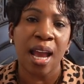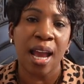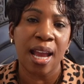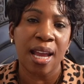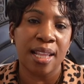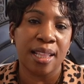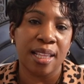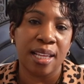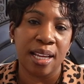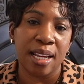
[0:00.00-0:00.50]

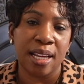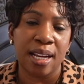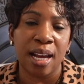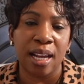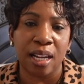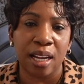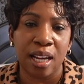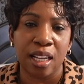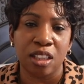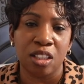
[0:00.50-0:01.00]
And then I
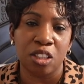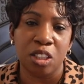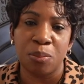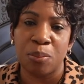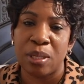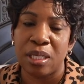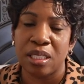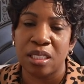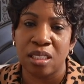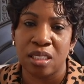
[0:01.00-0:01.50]
like those
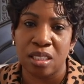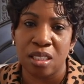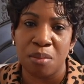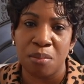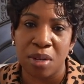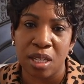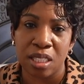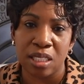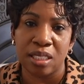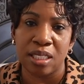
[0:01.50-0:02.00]
pieces so
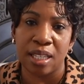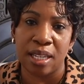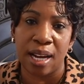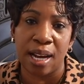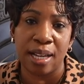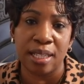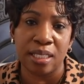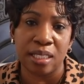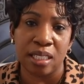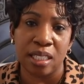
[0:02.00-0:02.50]
much that
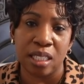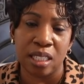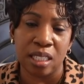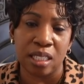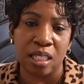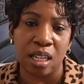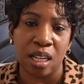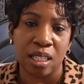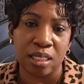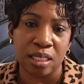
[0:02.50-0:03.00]
I
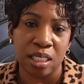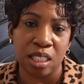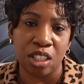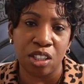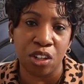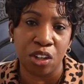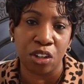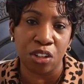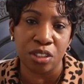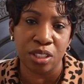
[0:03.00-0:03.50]
did attend
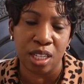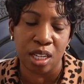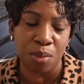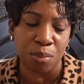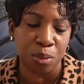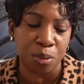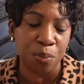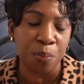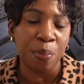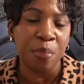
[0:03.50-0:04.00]
her
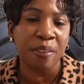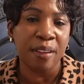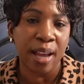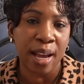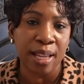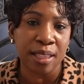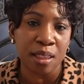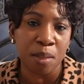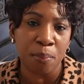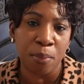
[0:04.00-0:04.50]
table
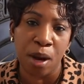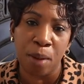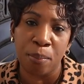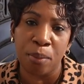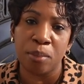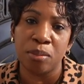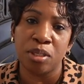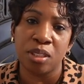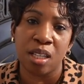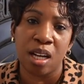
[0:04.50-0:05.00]
at the
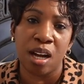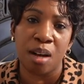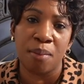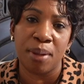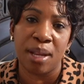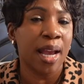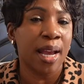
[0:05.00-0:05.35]
pop-up shop,